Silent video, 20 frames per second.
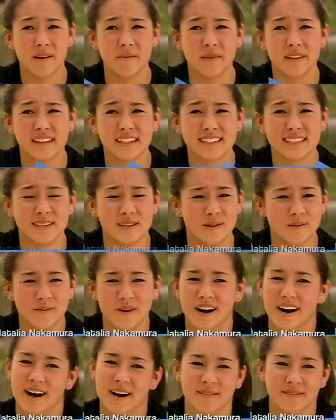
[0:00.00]
to meet this new
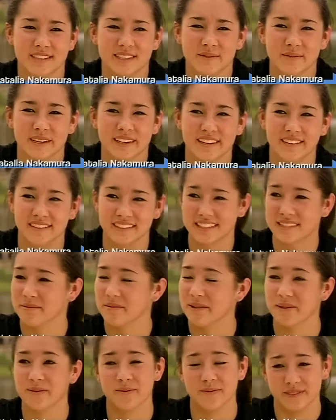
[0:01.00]
mom. It's gonna
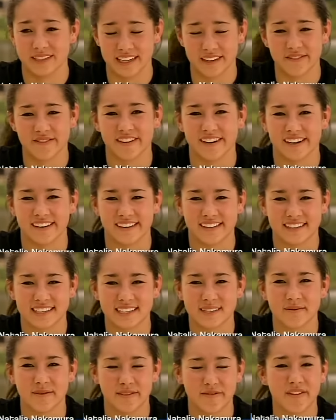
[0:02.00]
be different.
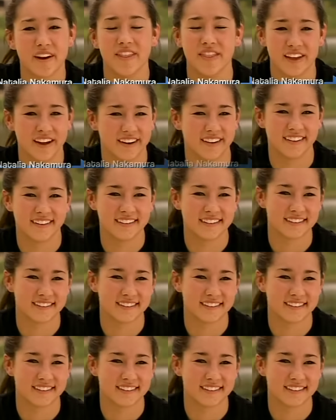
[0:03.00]
It's gonna be fun though.